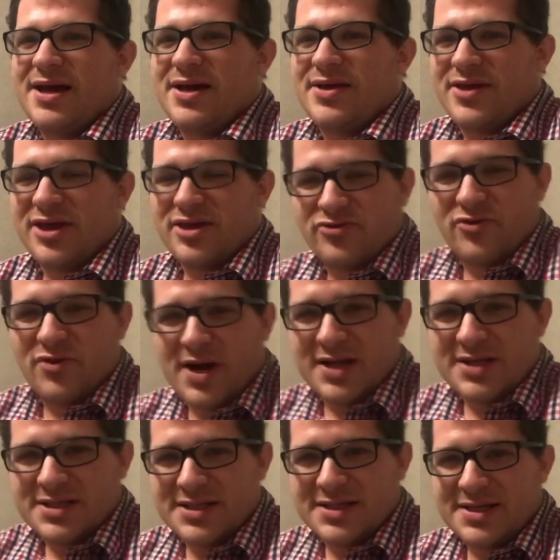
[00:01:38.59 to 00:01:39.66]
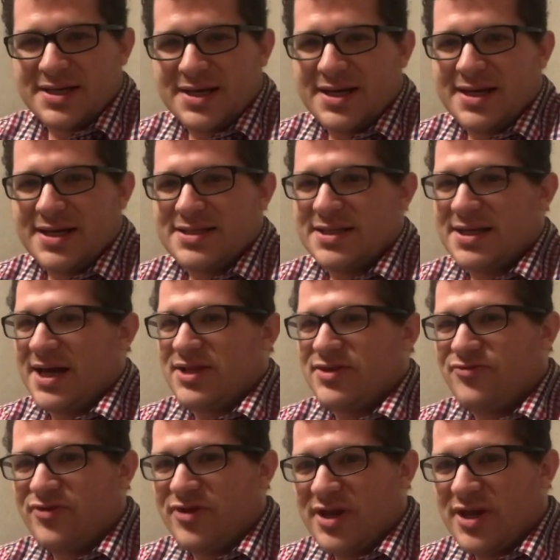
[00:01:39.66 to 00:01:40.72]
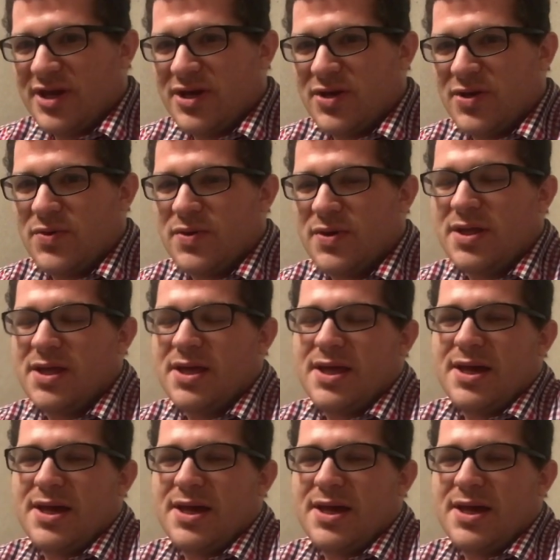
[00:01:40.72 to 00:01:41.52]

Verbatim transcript: Uh, thanks for watching uh, tonight's video